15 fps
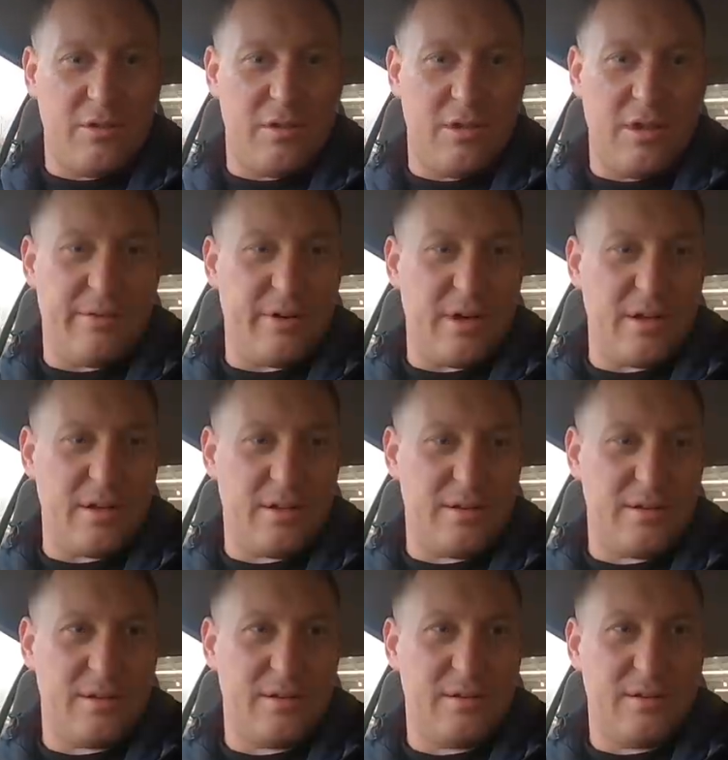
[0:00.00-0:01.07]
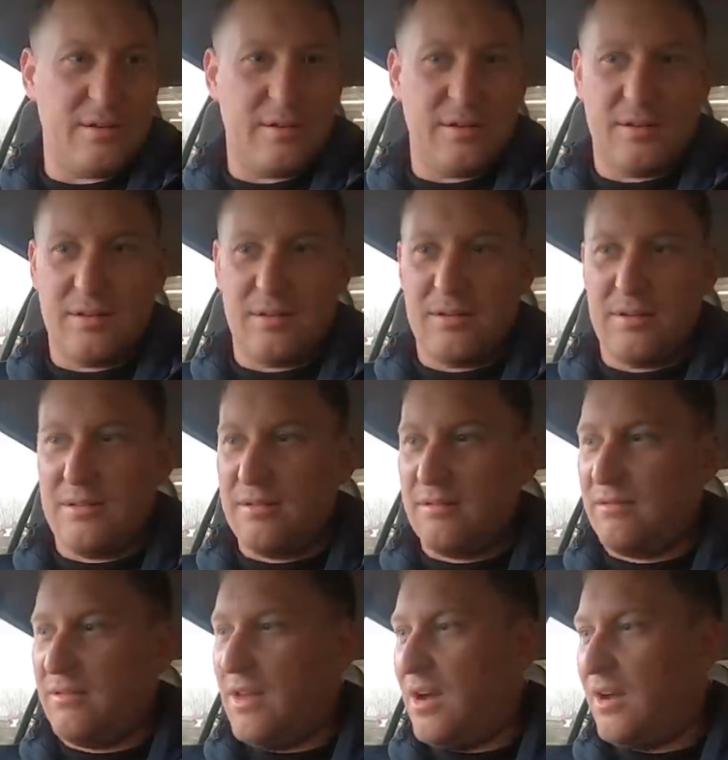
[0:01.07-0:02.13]
Never. I can't remember the last time I seen one, to be
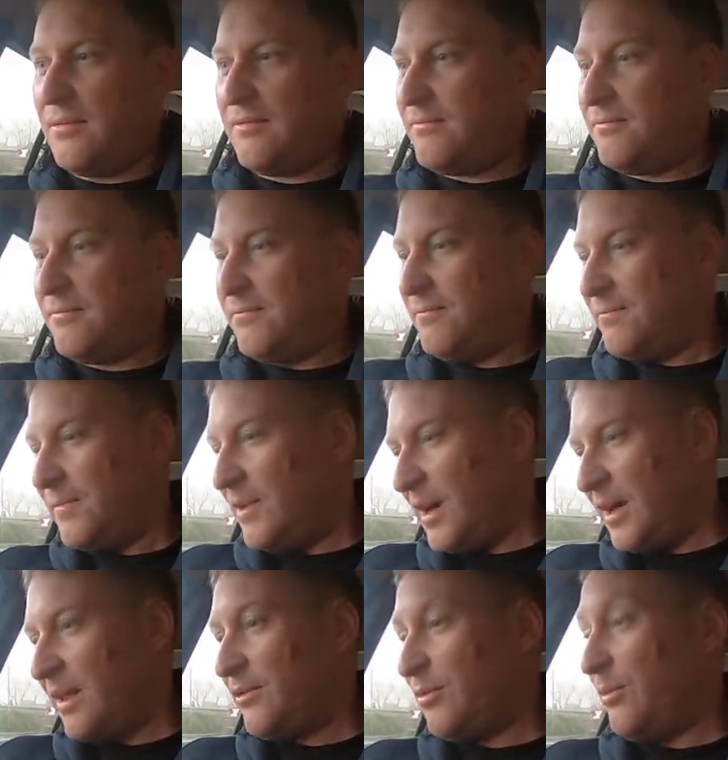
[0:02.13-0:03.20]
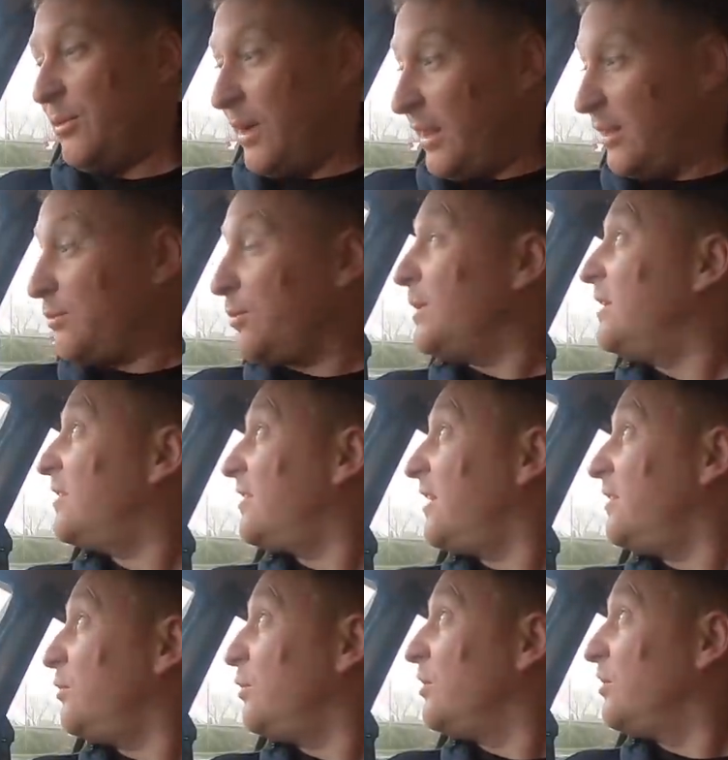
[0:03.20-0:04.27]
honest, anywhere. That's when you
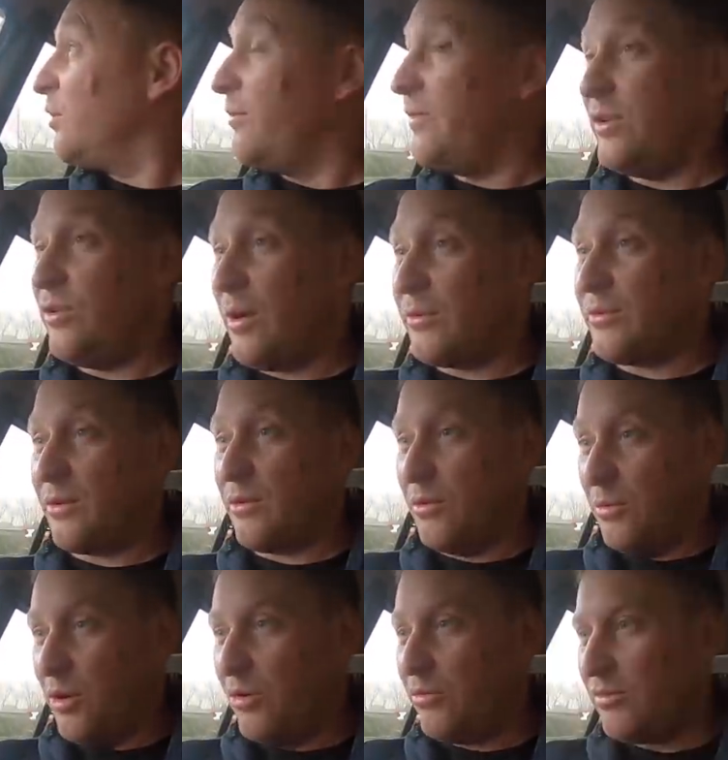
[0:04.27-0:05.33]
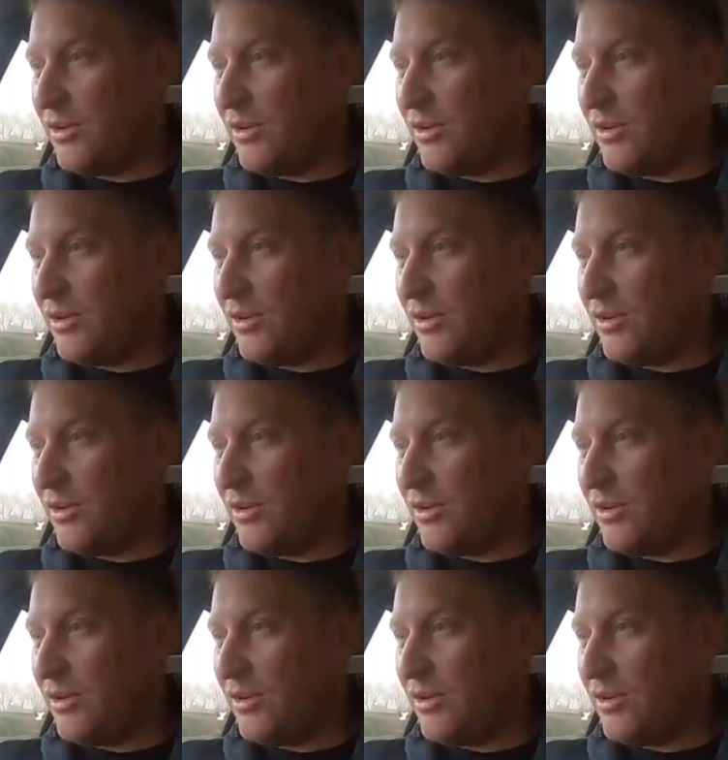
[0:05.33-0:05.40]
said, do you want to do a video? I was over the moon.